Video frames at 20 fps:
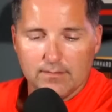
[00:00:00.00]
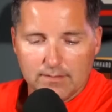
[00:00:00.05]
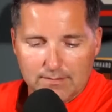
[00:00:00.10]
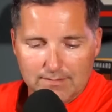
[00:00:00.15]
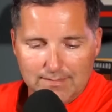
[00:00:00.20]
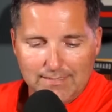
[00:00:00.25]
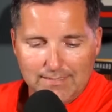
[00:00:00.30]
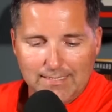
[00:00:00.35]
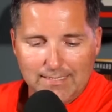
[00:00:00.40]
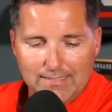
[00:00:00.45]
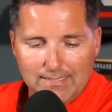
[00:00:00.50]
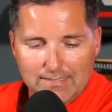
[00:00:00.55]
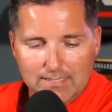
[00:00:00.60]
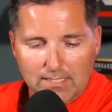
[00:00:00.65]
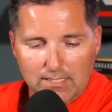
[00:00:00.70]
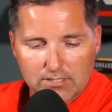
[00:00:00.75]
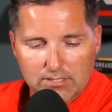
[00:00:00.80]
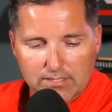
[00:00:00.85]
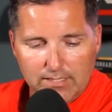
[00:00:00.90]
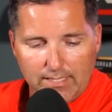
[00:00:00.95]
did get the
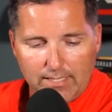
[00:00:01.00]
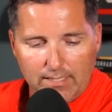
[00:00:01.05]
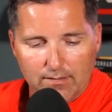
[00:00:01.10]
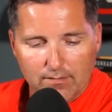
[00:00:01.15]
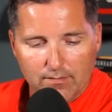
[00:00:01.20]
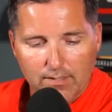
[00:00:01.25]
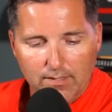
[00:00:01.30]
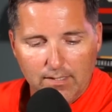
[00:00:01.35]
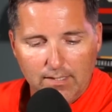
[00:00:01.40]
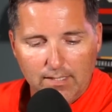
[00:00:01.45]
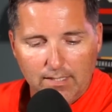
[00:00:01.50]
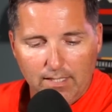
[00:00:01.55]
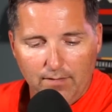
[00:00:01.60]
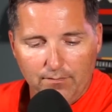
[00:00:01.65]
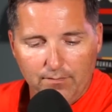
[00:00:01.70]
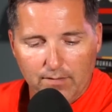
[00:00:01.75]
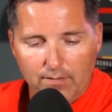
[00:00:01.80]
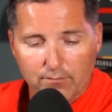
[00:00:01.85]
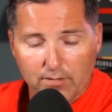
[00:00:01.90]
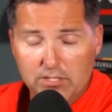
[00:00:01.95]
touchdown. And
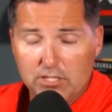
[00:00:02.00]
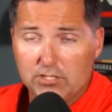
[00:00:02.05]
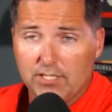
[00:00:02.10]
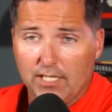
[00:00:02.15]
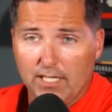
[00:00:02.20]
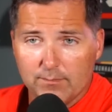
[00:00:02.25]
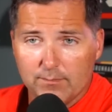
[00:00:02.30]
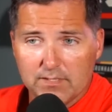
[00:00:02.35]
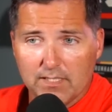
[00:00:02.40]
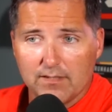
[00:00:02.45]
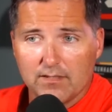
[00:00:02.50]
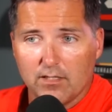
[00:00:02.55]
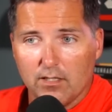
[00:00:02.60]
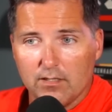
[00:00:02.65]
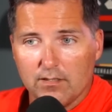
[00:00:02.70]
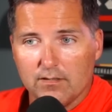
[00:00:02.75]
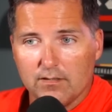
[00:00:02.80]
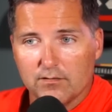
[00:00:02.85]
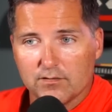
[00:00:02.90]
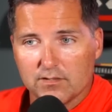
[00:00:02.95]
then Richie James, I thought
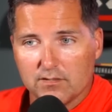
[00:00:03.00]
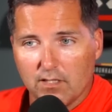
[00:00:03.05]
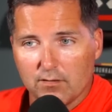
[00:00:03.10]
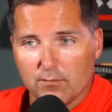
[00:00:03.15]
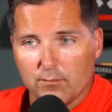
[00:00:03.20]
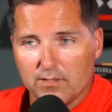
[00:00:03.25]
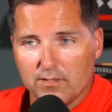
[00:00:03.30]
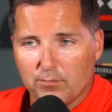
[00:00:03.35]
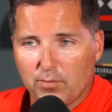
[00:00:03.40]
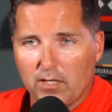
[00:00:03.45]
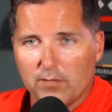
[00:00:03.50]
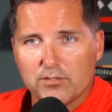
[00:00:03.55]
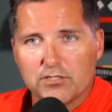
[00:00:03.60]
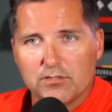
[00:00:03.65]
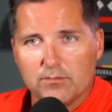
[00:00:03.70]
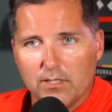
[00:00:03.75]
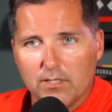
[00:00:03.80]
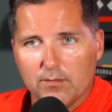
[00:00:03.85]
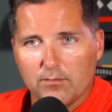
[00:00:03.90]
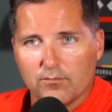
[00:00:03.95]
there's another one that probably
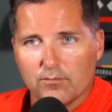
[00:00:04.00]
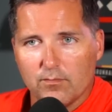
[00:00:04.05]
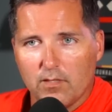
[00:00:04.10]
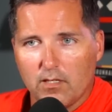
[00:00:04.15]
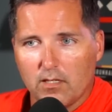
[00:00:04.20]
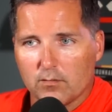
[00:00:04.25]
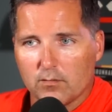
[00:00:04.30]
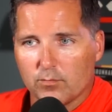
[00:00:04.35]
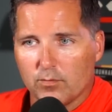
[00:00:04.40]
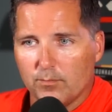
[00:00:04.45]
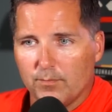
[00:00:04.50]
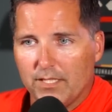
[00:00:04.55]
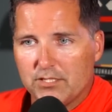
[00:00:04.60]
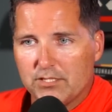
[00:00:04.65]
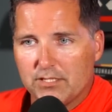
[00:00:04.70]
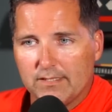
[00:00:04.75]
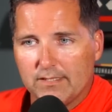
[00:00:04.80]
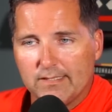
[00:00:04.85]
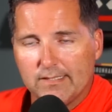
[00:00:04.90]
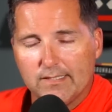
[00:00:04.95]
shouldn't be an honorable
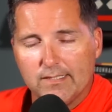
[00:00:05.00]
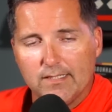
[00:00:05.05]
mention,